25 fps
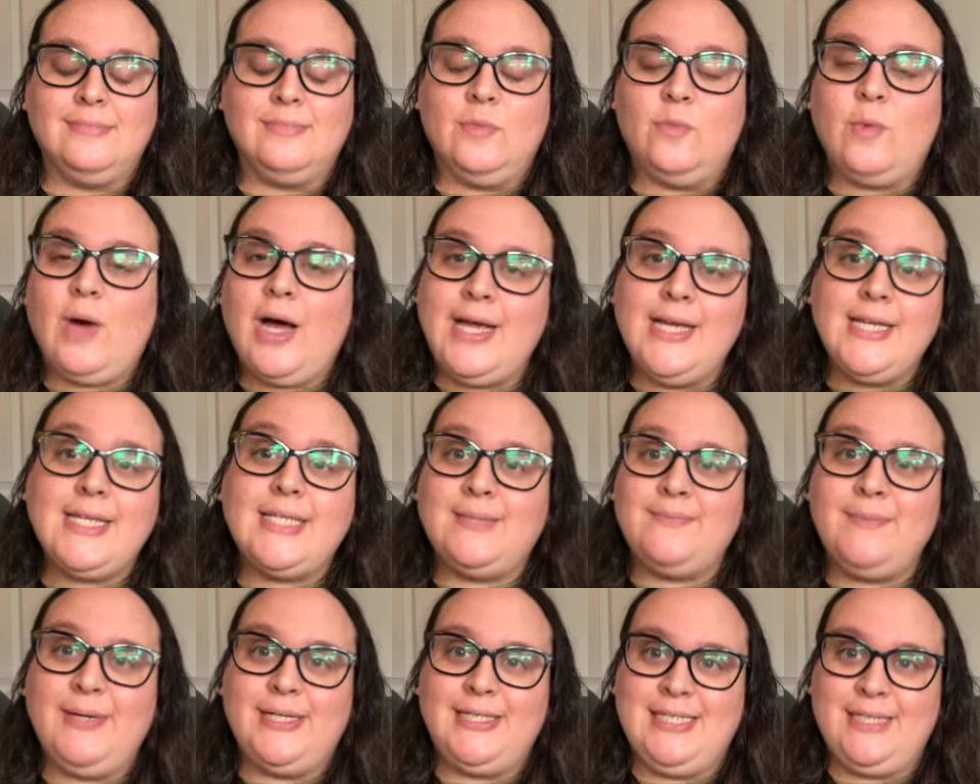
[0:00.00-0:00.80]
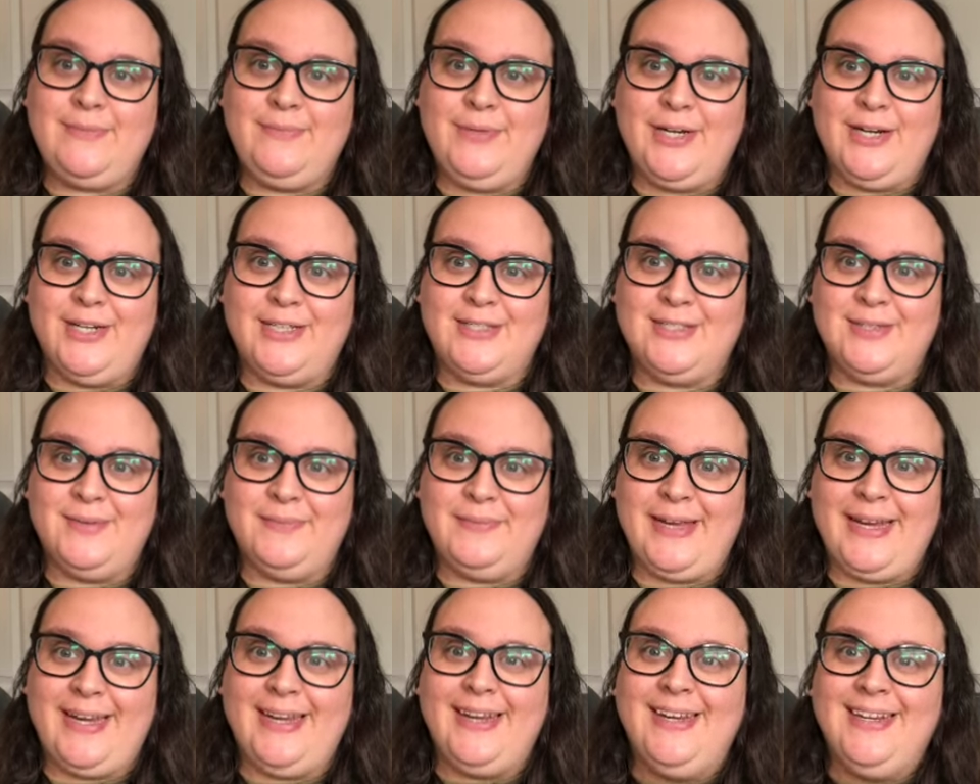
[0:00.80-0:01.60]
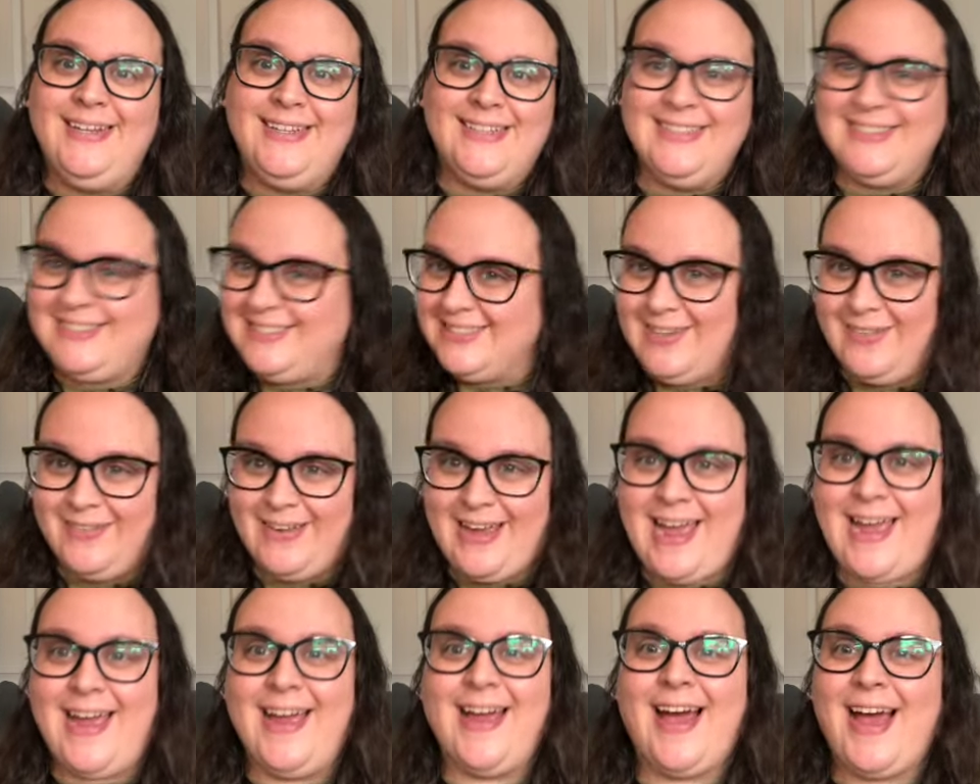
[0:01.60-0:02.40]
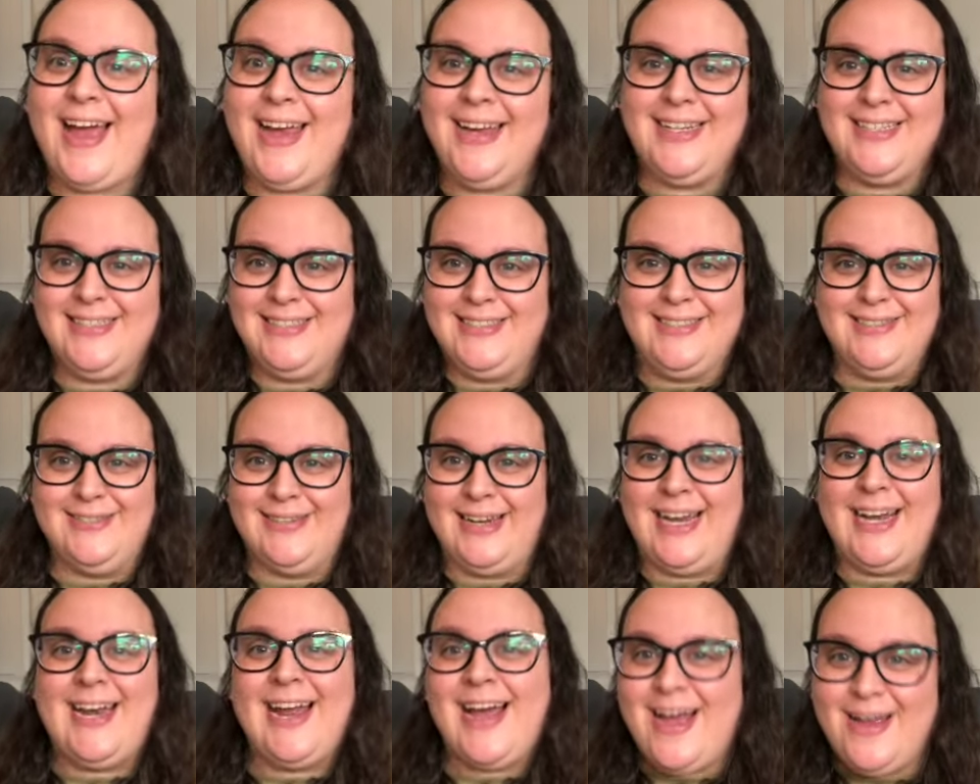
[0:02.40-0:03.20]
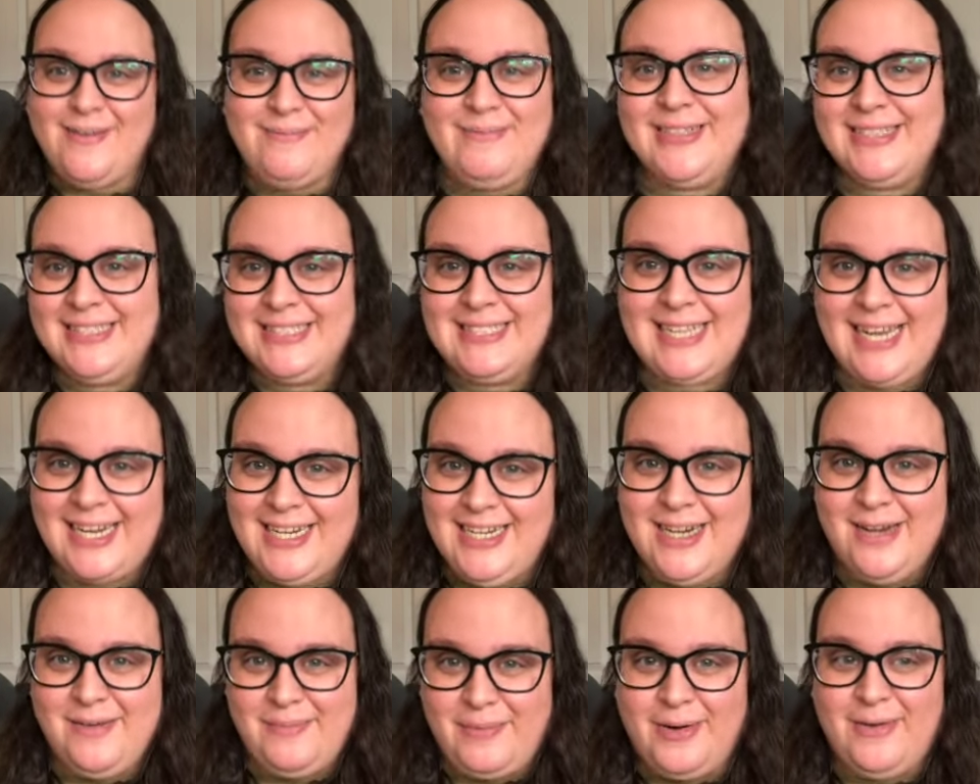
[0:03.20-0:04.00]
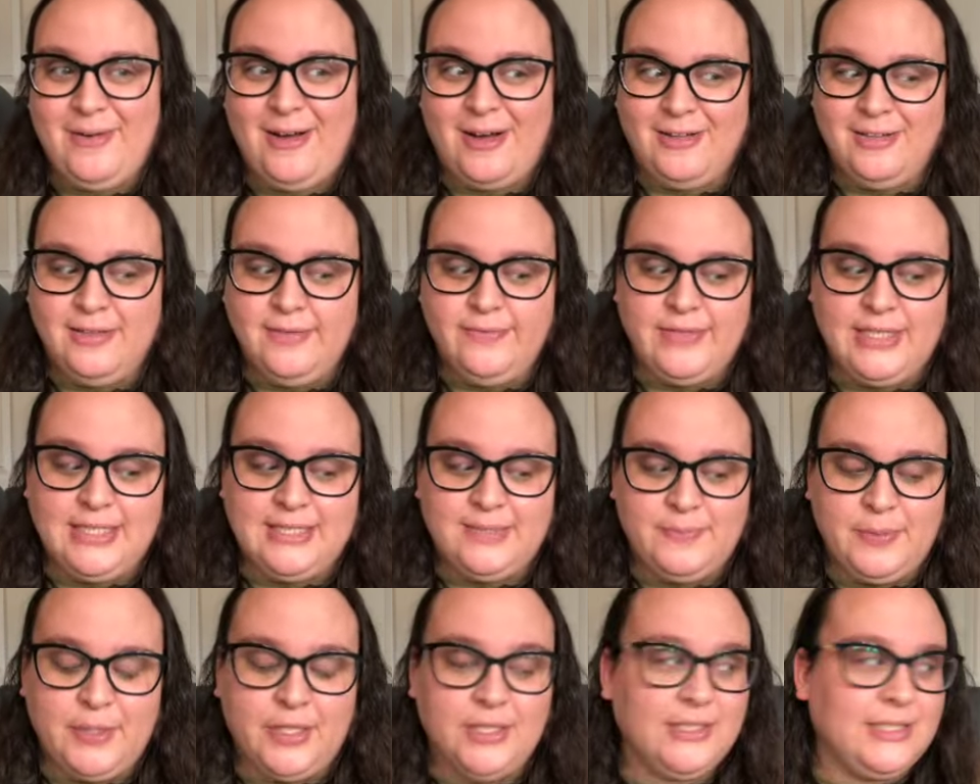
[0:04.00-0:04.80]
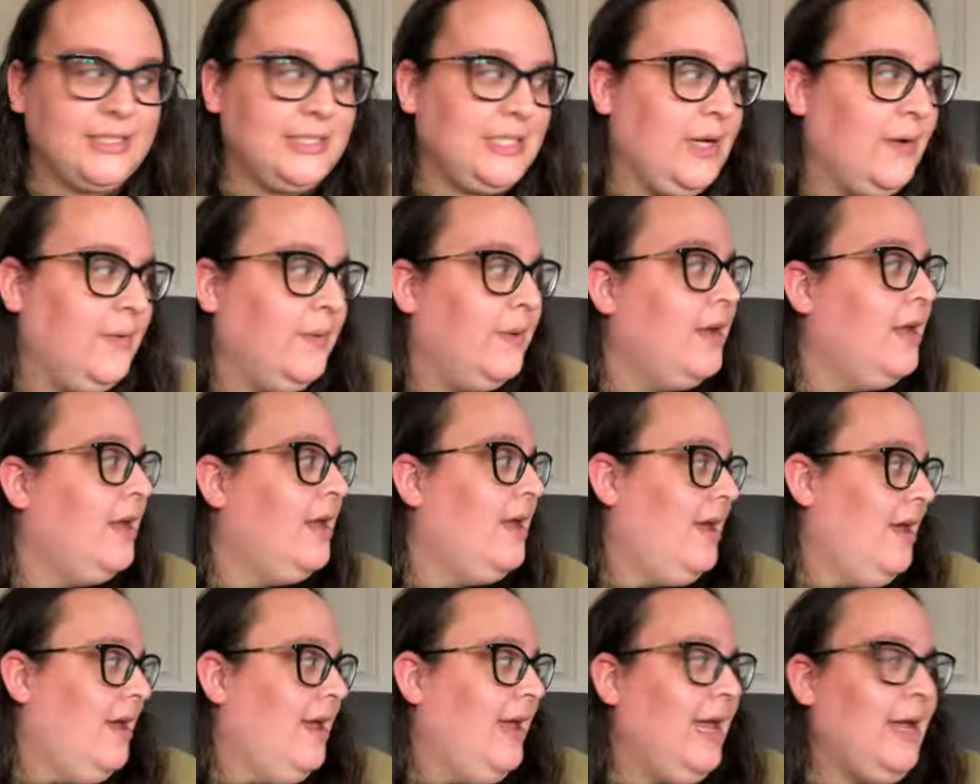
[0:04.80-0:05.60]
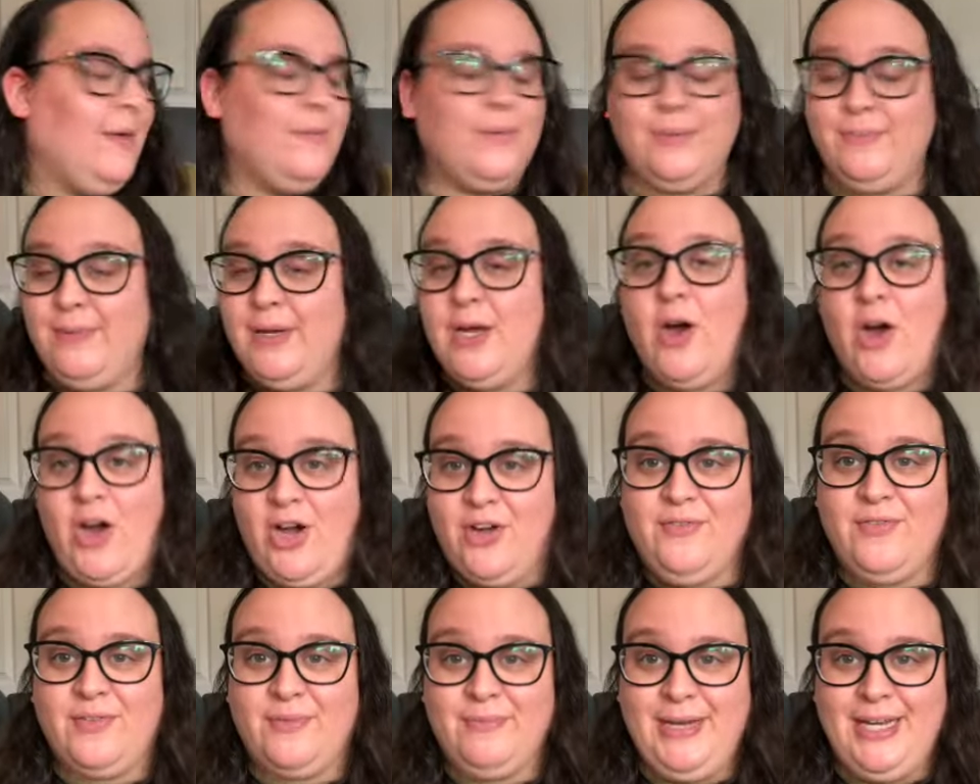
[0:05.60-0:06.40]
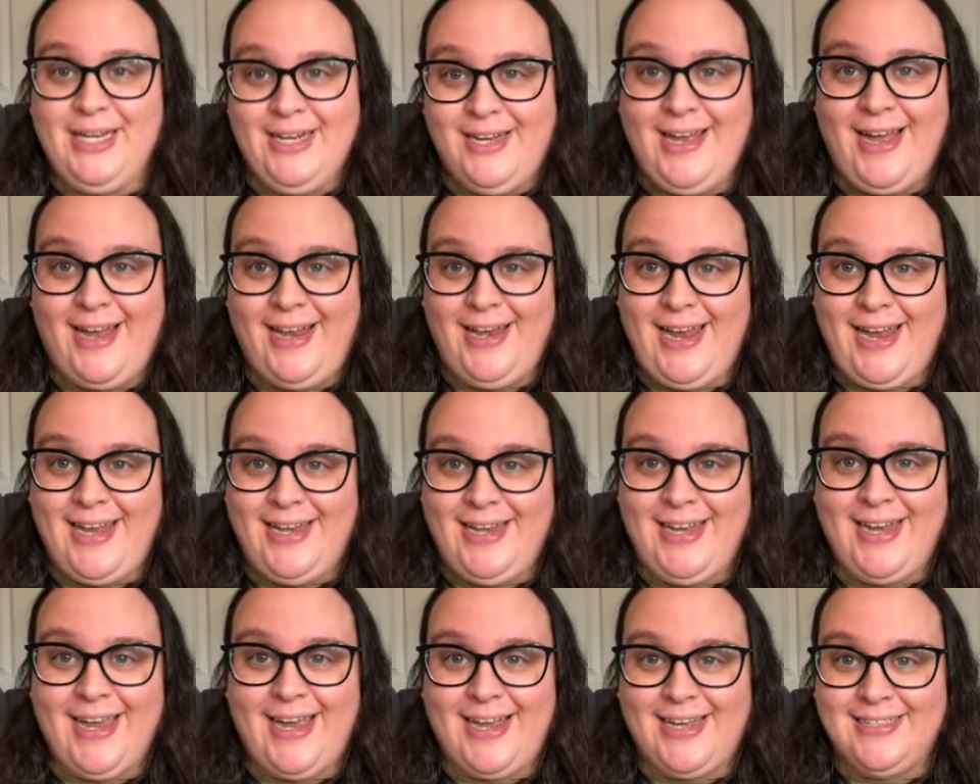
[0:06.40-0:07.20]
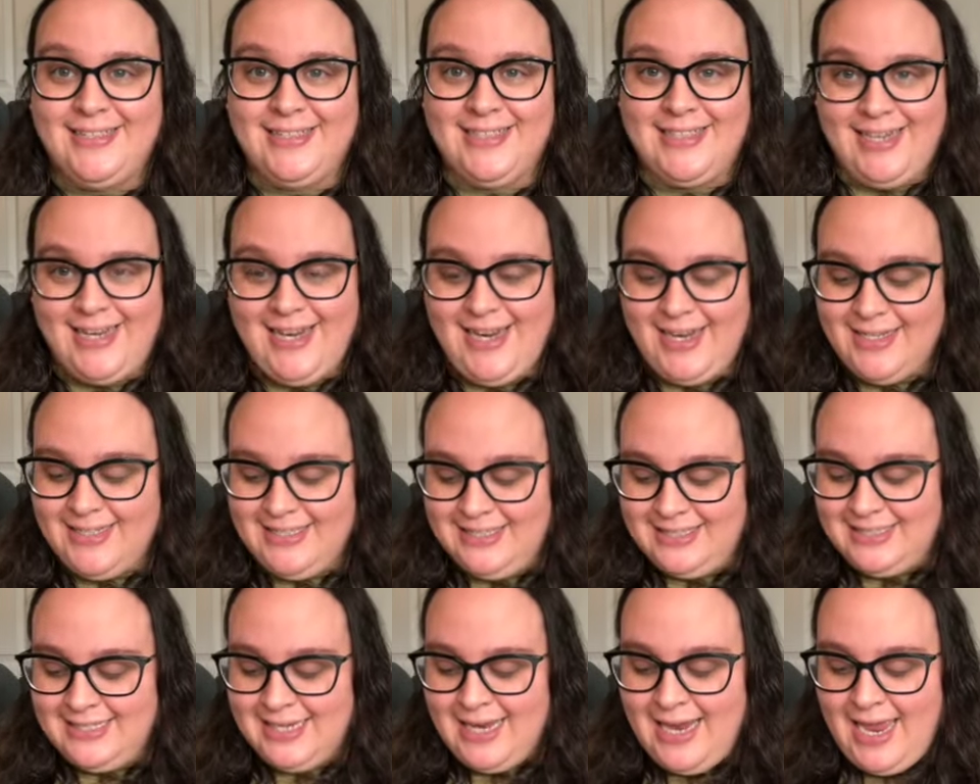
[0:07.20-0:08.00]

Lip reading: Why is my TBR so big? It's okay. I can do it. I'm excited about all of these books, so it would be hard for me to cut any as it is.